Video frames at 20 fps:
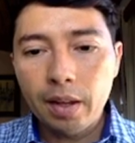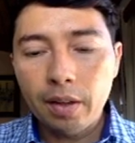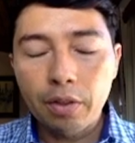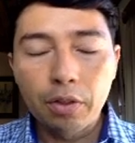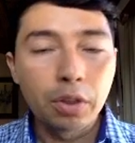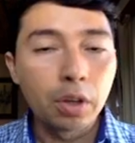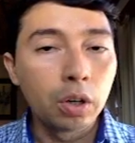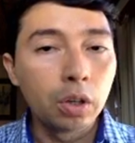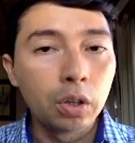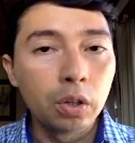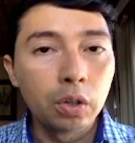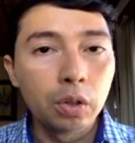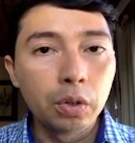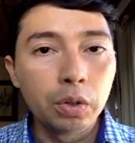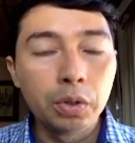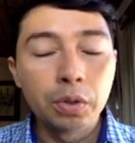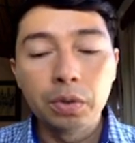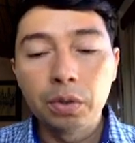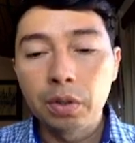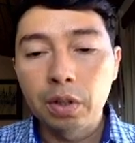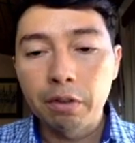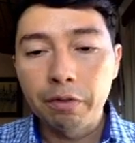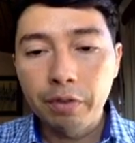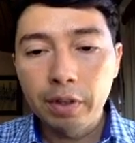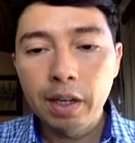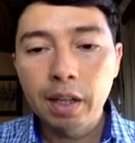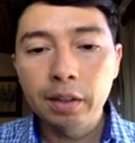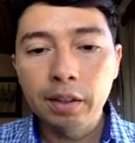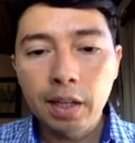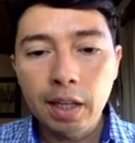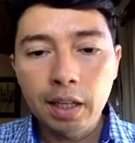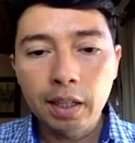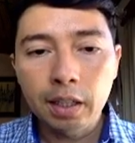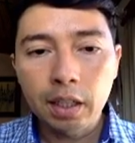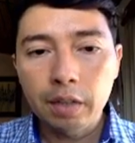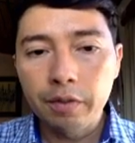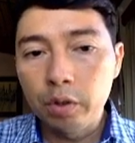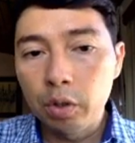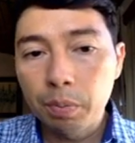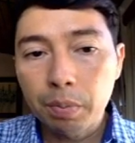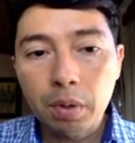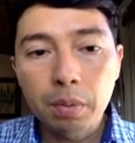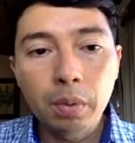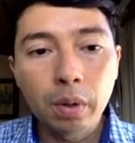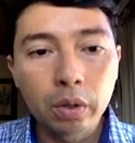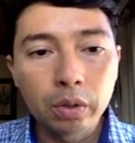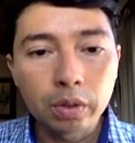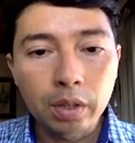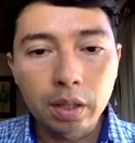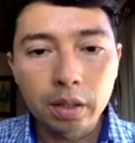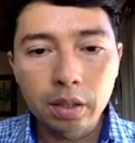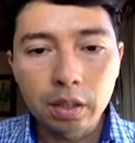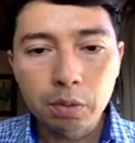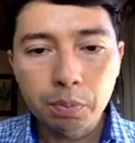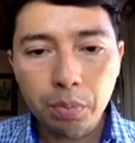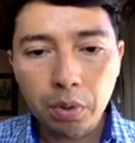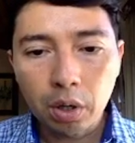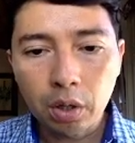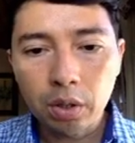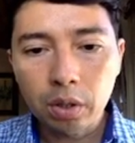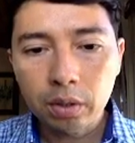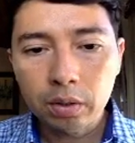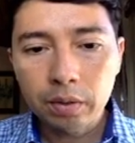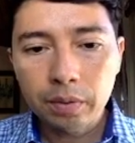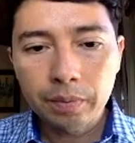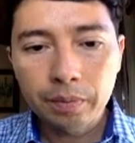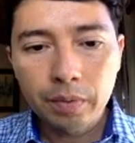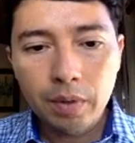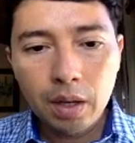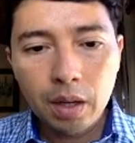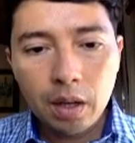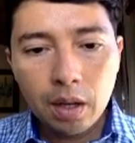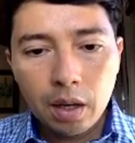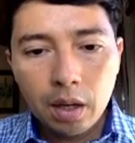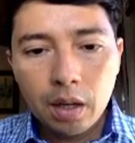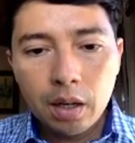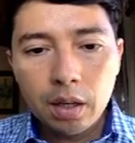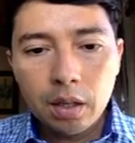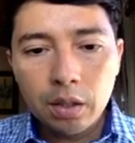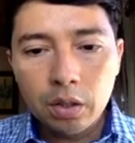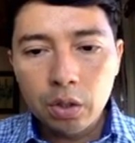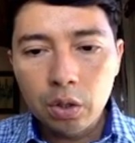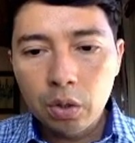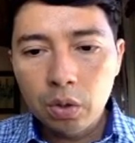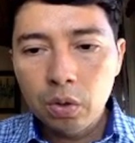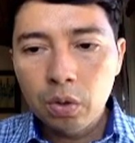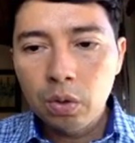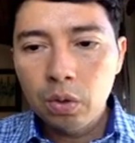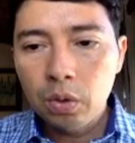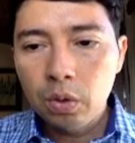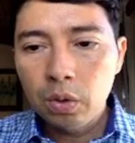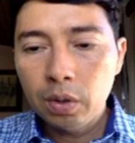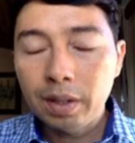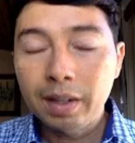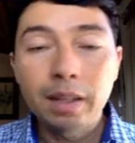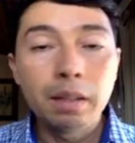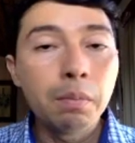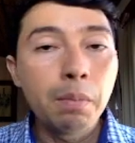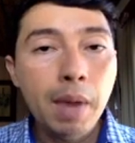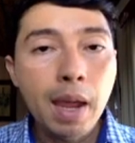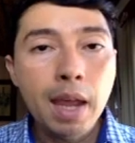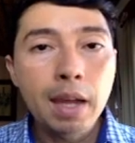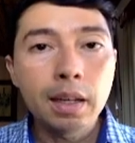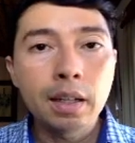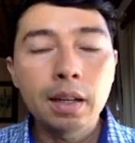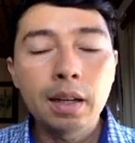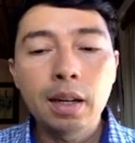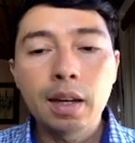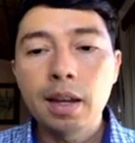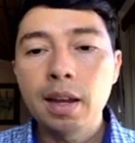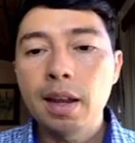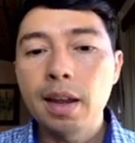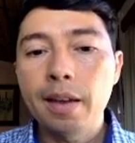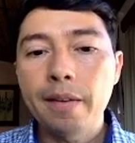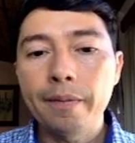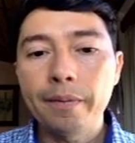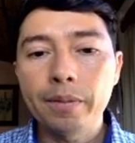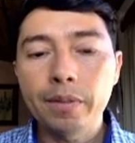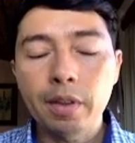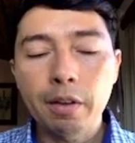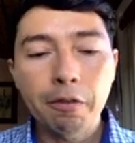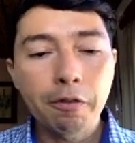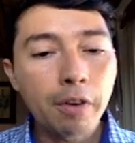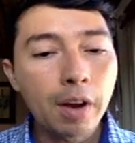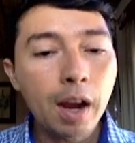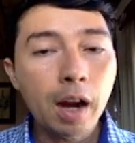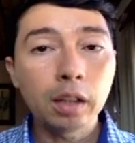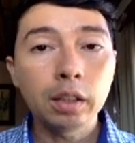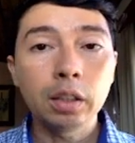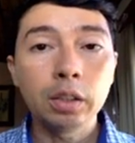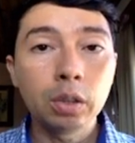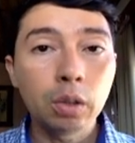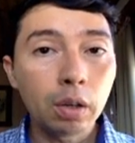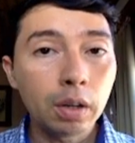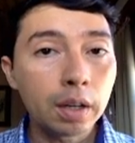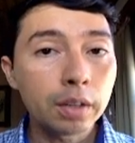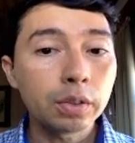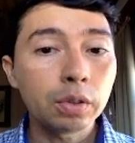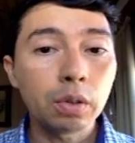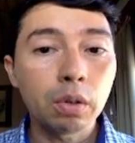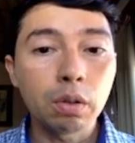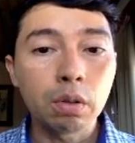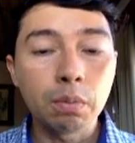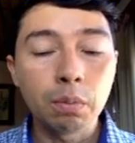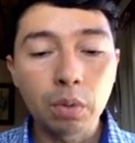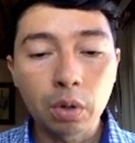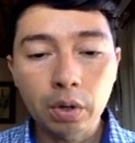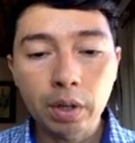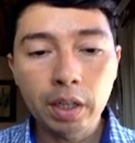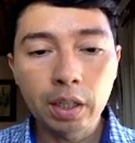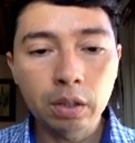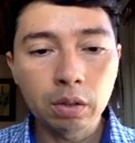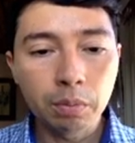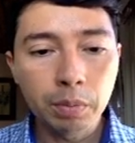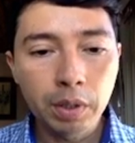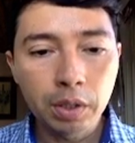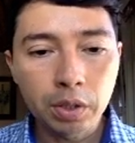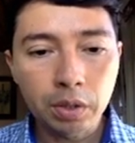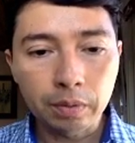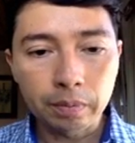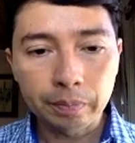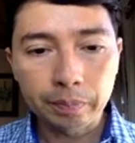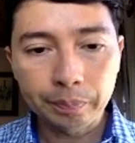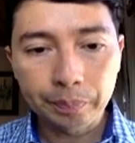through your affiliate link, if you promote this product, you can make $500 or more in commission.